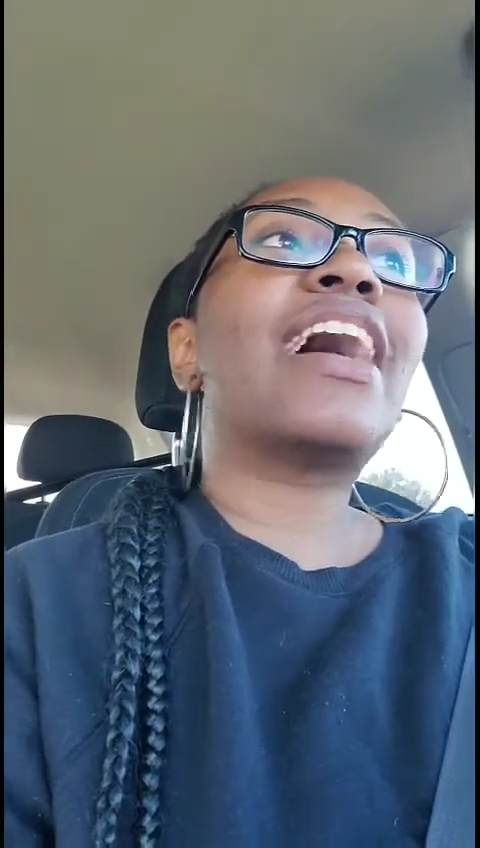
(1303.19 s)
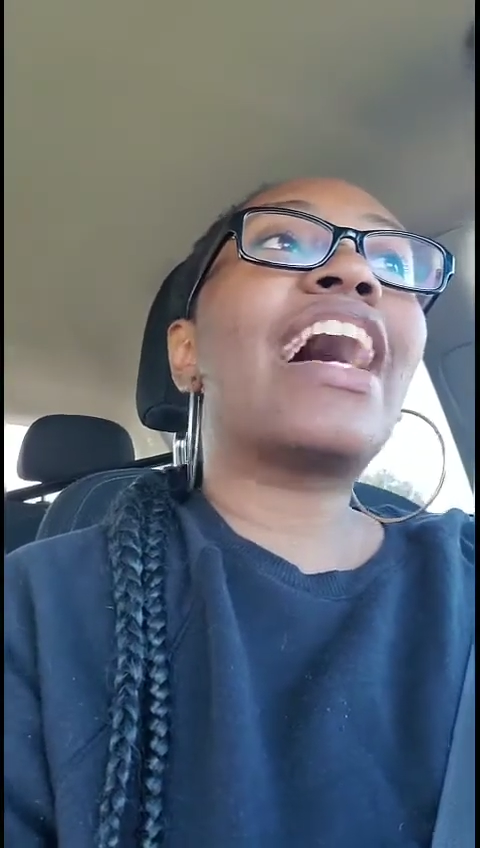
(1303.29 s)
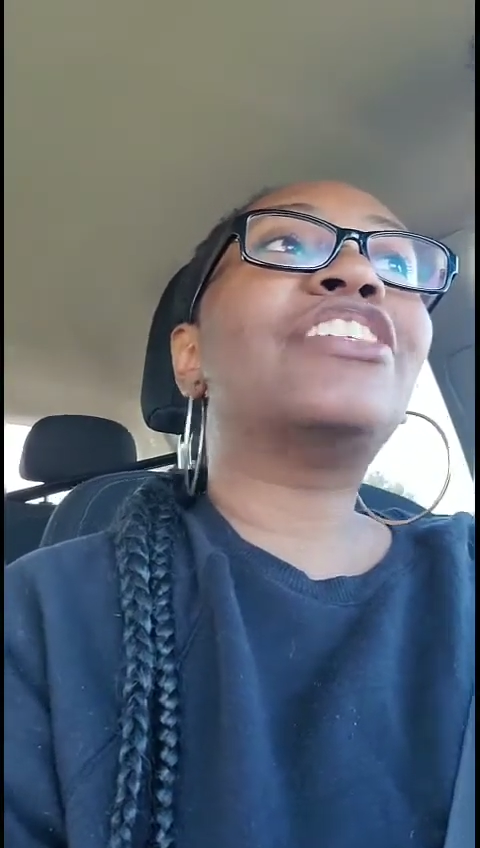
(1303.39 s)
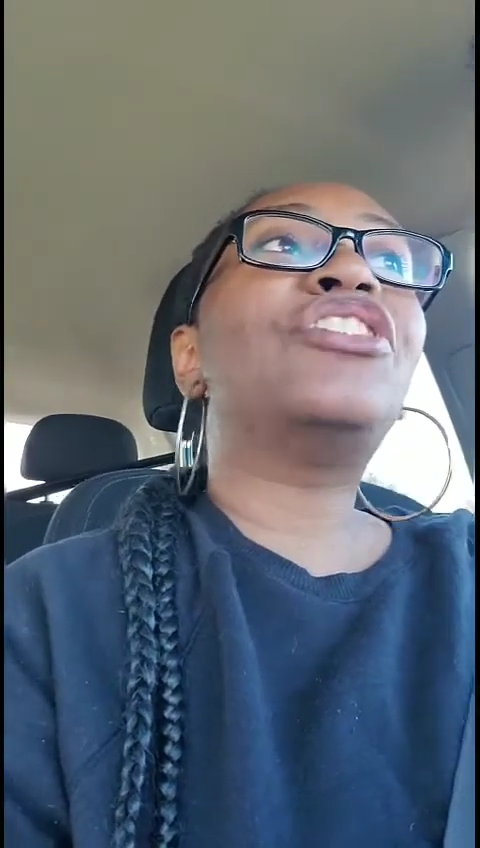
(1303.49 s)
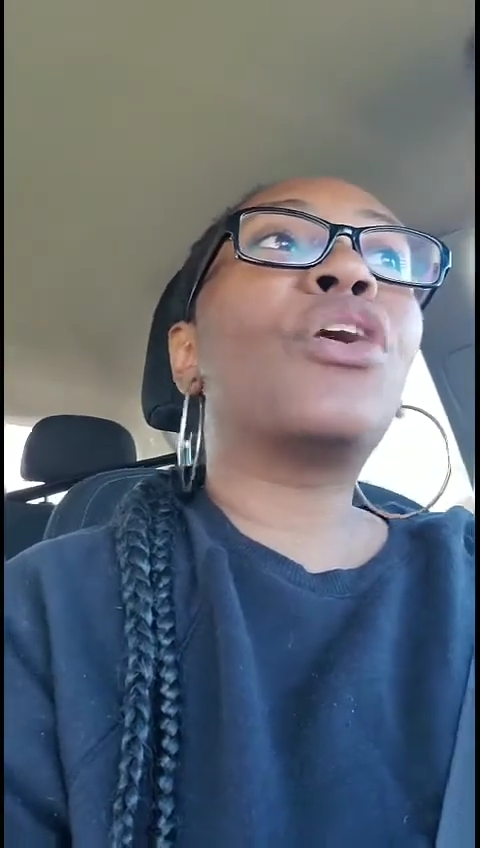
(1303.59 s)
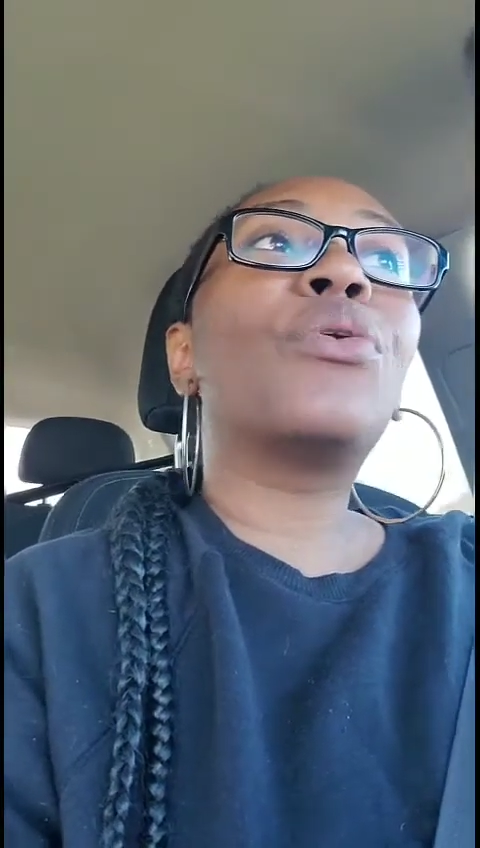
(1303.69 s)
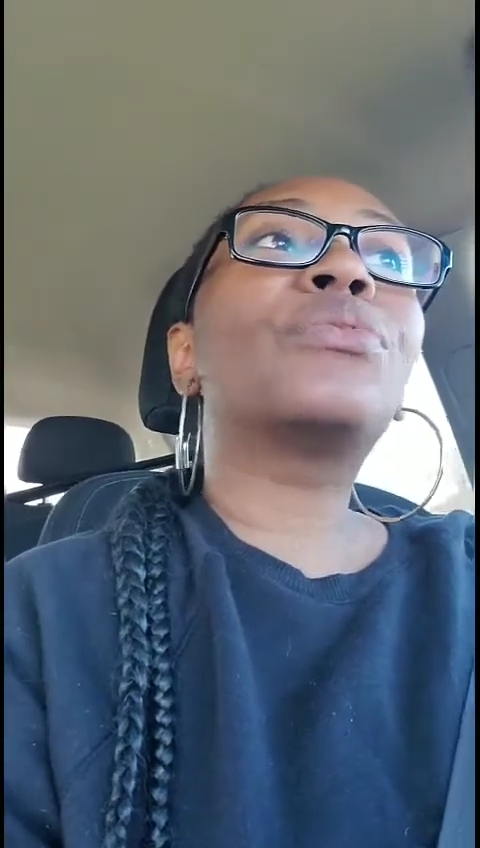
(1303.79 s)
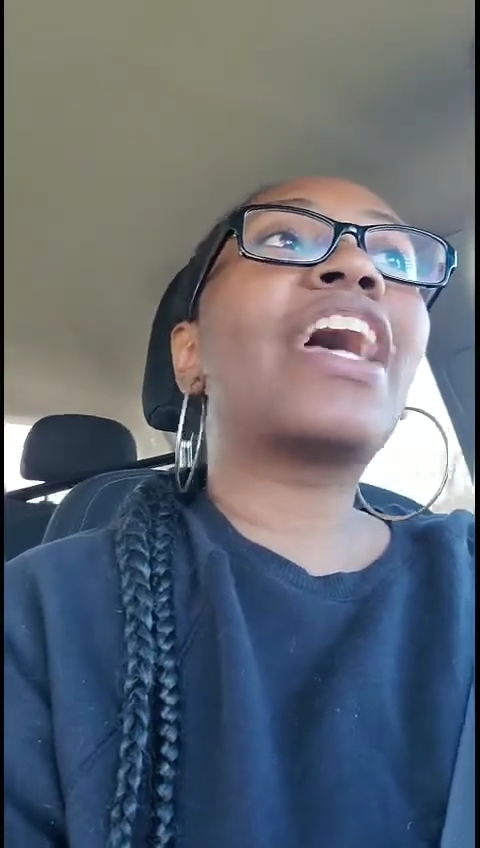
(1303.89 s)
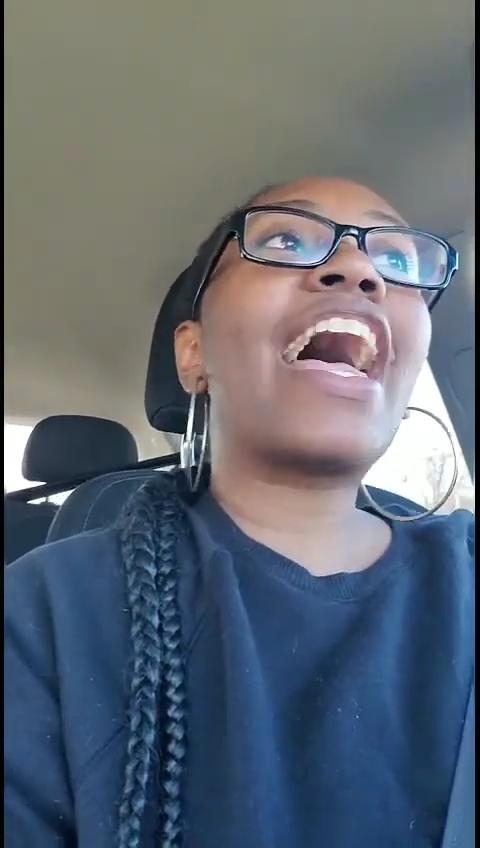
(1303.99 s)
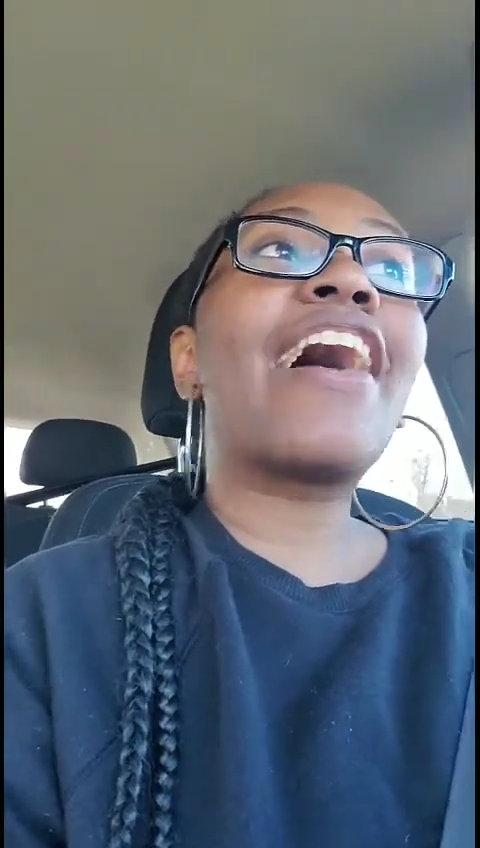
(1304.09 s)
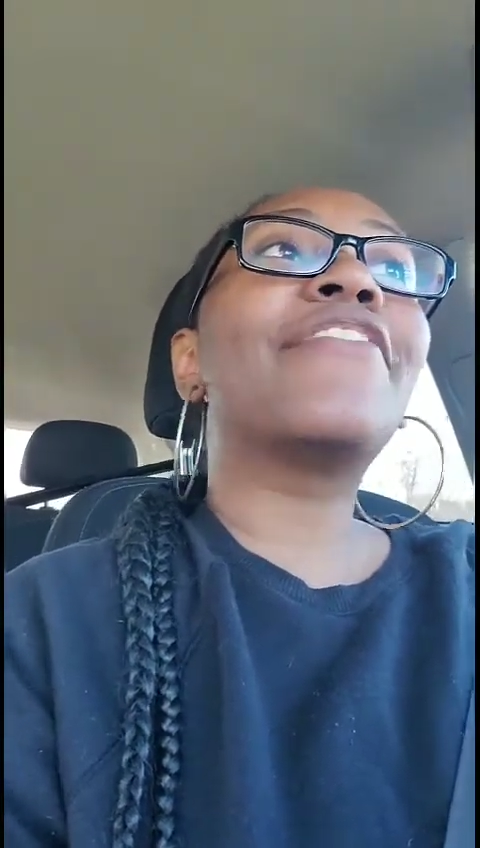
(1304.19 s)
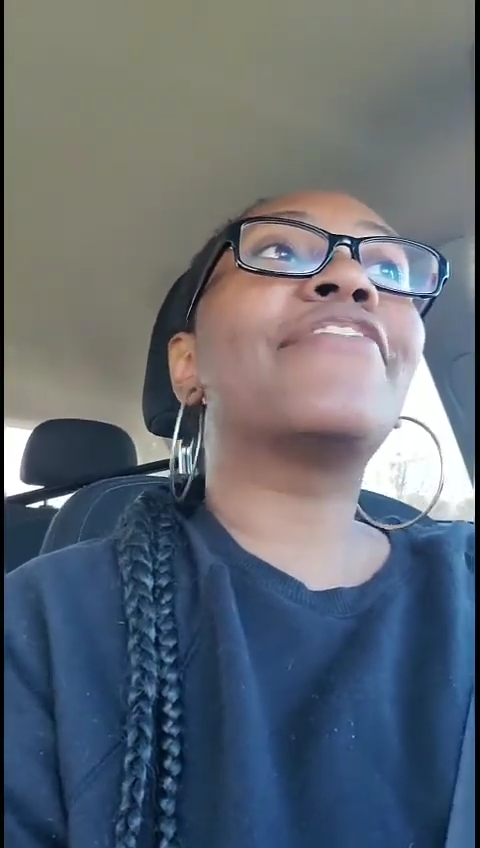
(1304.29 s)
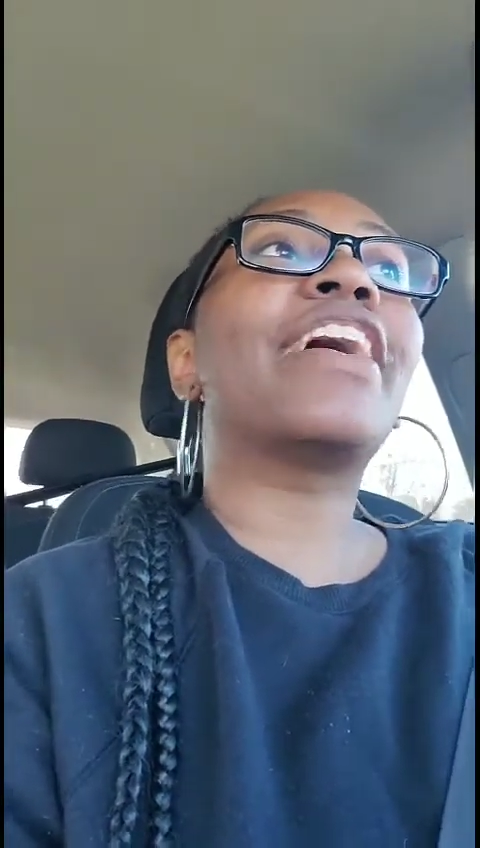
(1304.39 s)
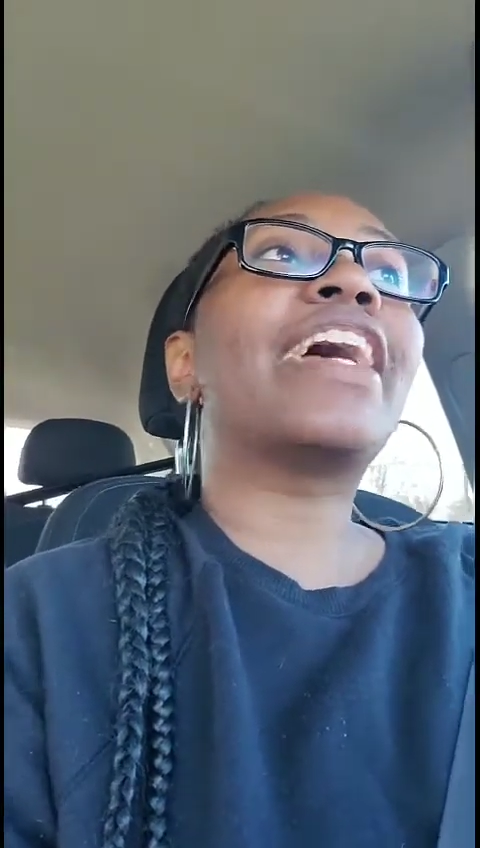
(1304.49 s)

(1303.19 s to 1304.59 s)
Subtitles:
I don't have